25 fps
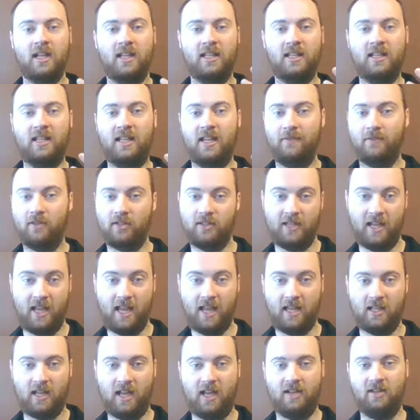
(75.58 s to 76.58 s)
give or
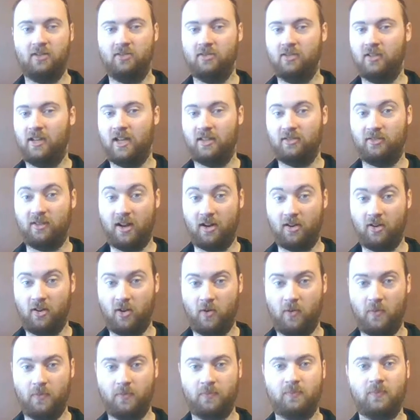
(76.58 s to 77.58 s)
take. I know you guys are at
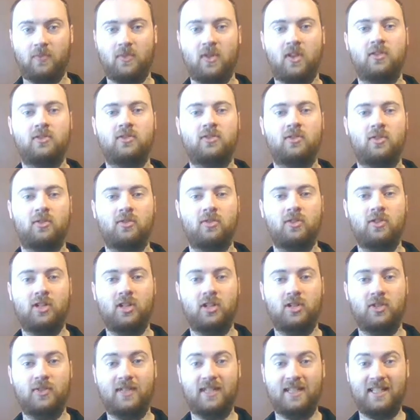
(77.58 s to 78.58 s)
home, so you
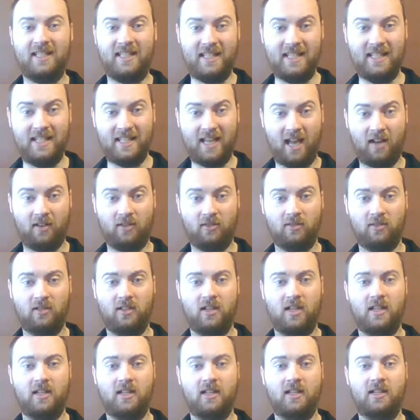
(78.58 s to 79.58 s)
can use a tea kettle,
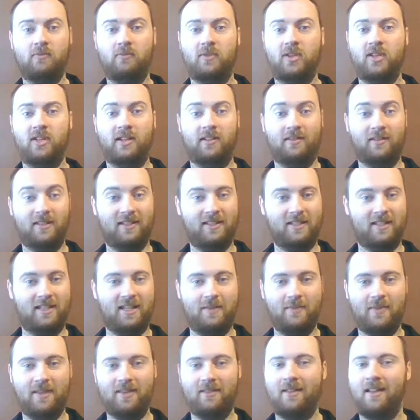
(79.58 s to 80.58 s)
and when you hear the
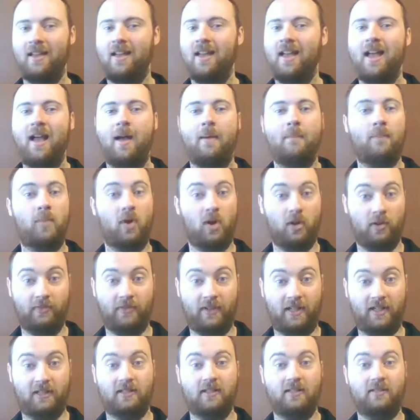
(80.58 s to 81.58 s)
steaming,
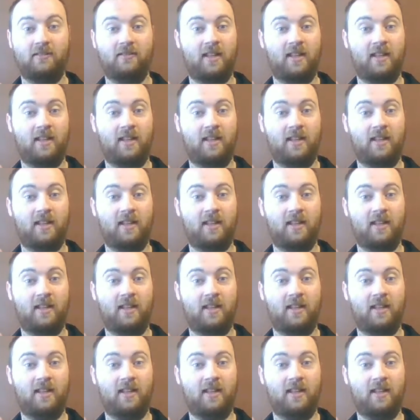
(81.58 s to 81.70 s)
perfect.